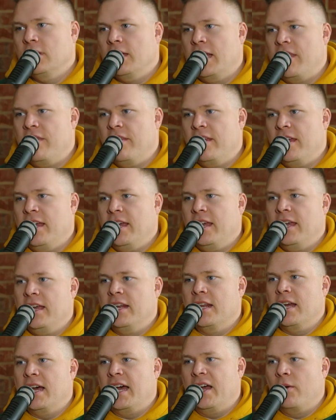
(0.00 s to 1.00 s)
And
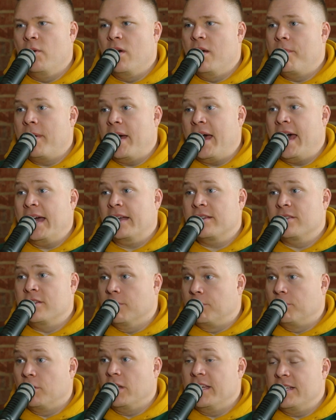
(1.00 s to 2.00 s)
then I went back to
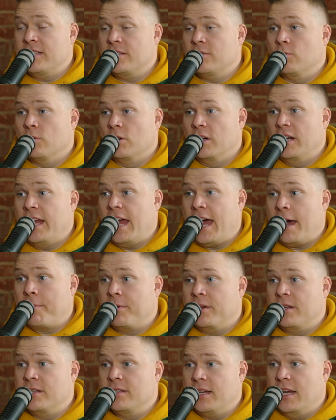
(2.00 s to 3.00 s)
the place where it
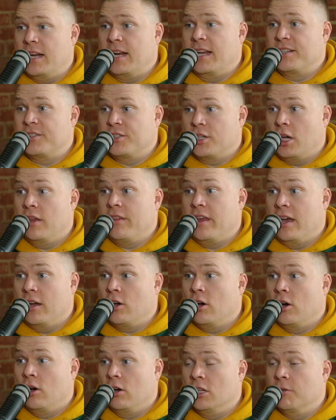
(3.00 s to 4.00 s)
happened and I saw that
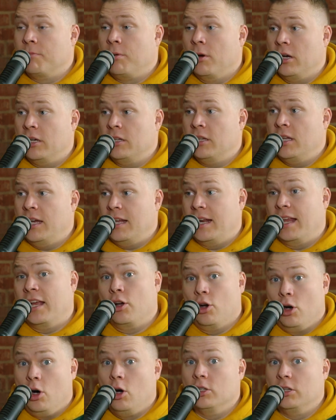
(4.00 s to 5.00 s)
car in the parking lot and I
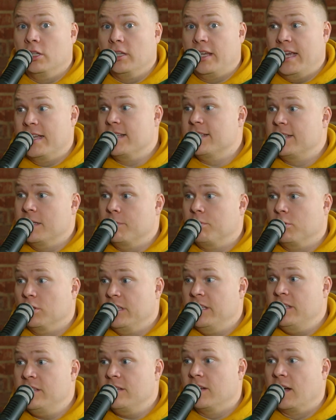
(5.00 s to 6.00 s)
called the Kansas City
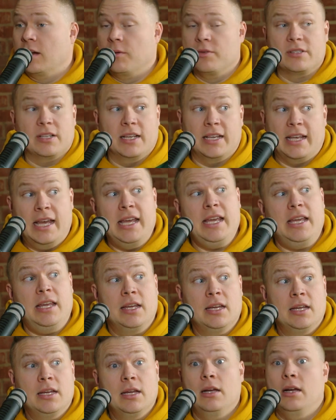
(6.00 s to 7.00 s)
police and I was like,
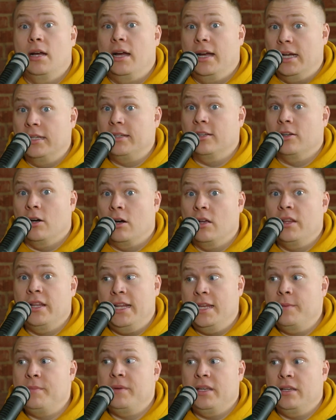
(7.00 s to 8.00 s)
hey, I got the car that
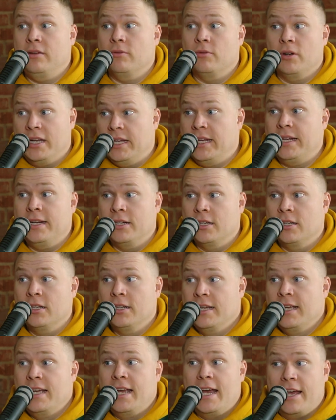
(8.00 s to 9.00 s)
hit me right
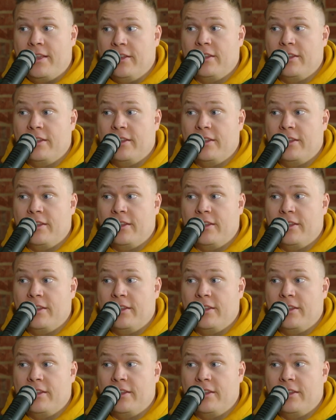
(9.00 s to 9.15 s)
here. Yeah.